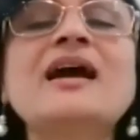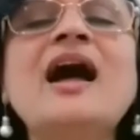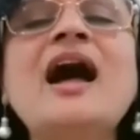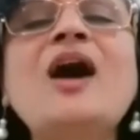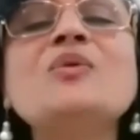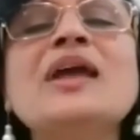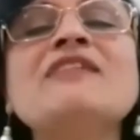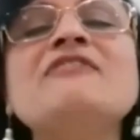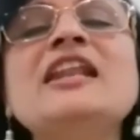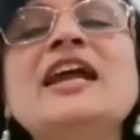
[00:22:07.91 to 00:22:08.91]
How
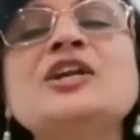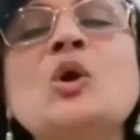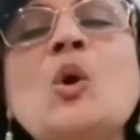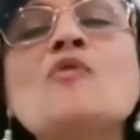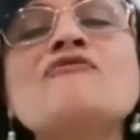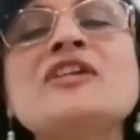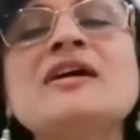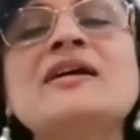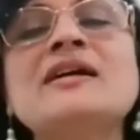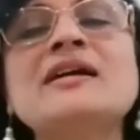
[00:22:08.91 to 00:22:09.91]
can we let go of
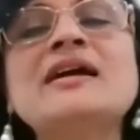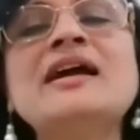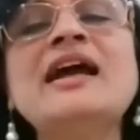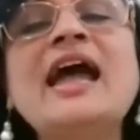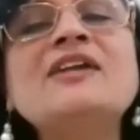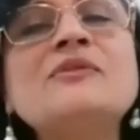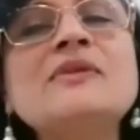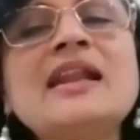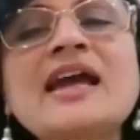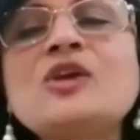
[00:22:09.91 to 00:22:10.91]
fear and
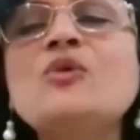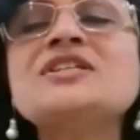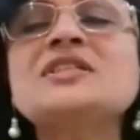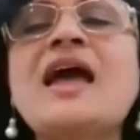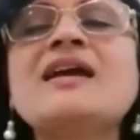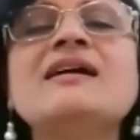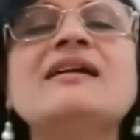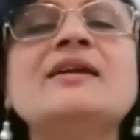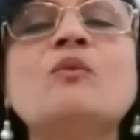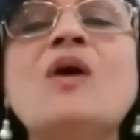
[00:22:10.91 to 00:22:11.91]
relinquish the anger
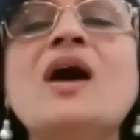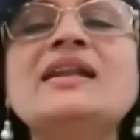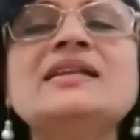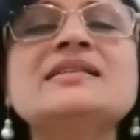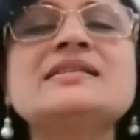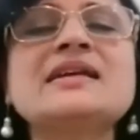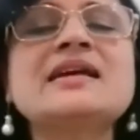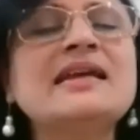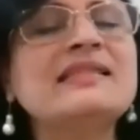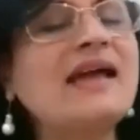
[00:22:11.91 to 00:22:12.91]
and violence
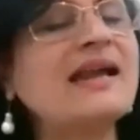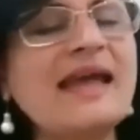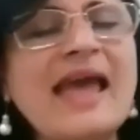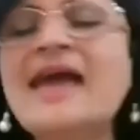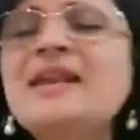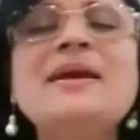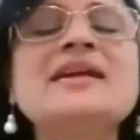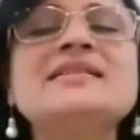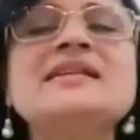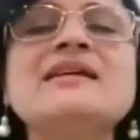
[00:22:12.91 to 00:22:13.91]
that
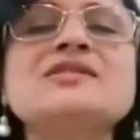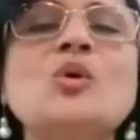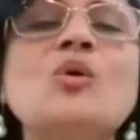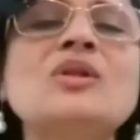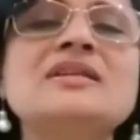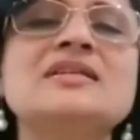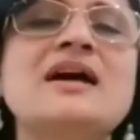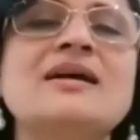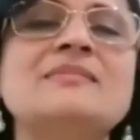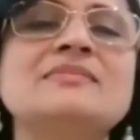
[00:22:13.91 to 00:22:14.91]
animates in us all the
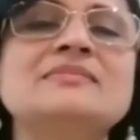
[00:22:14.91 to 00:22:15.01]
time?